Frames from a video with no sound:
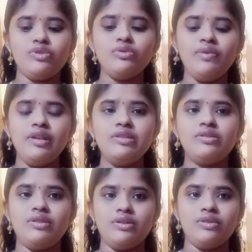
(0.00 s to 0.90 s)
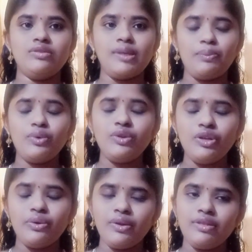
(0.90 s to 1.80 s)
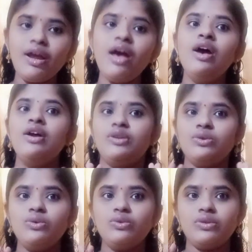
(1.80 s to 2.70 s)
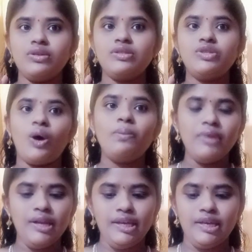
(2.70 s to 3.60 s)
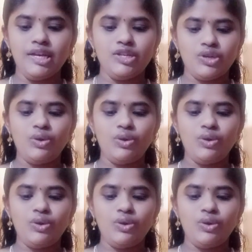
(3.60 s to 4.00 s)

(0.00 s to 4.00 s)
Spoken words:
So we will support the urethra to stop the leakage.